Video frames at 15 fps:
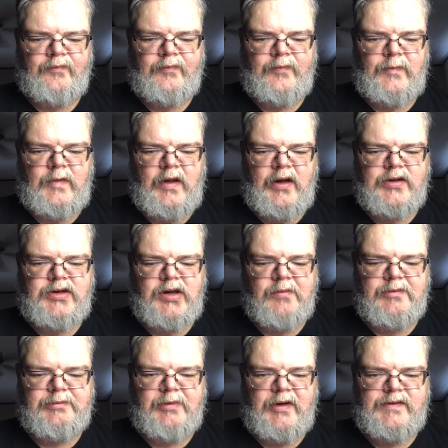A lot of
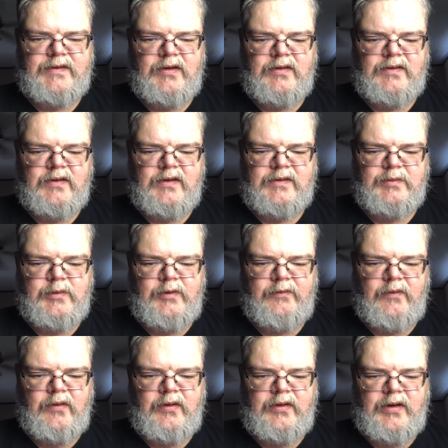job spots here, so let's
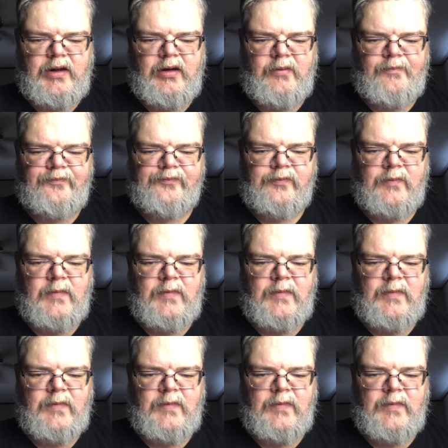move on down.